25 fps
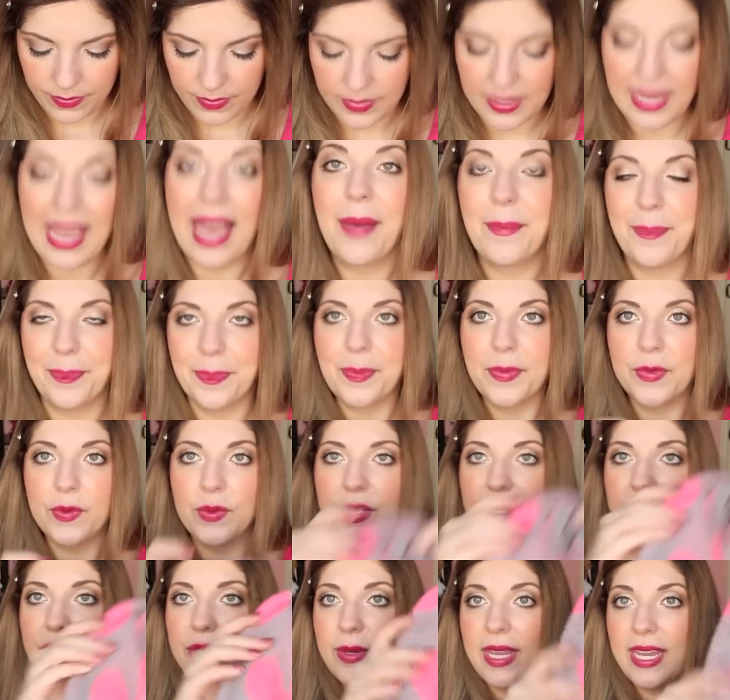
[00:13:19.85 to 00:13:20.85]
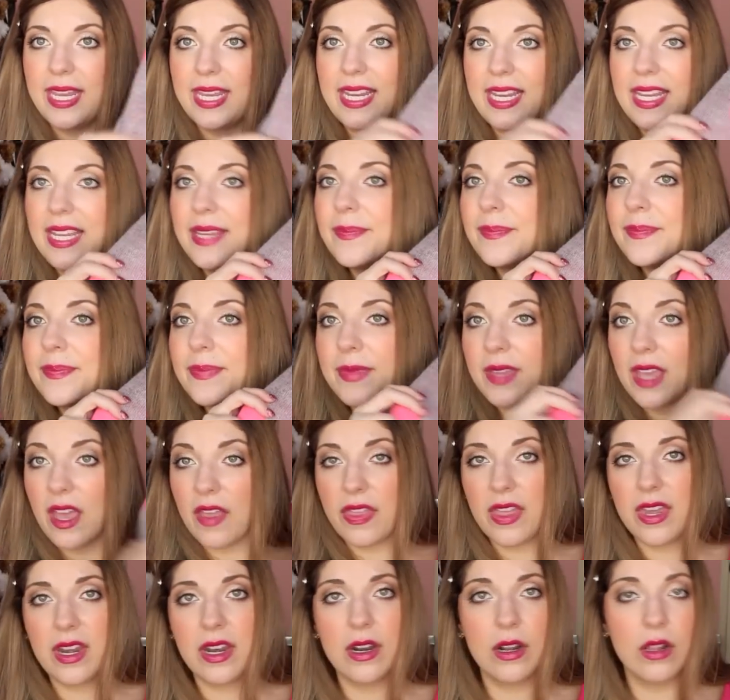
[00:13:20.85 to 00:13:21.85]
Yeah, $22.80.
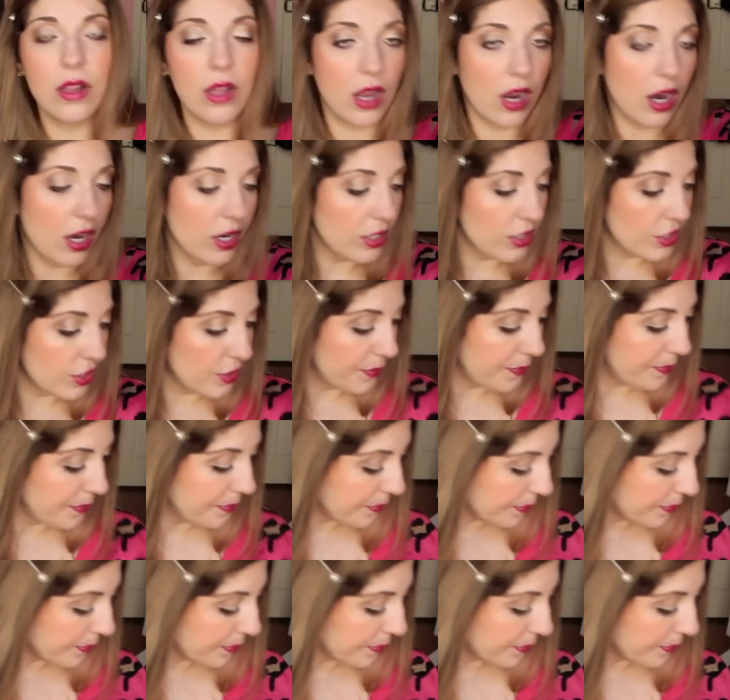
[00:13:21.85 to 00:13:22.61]
Got that in a large.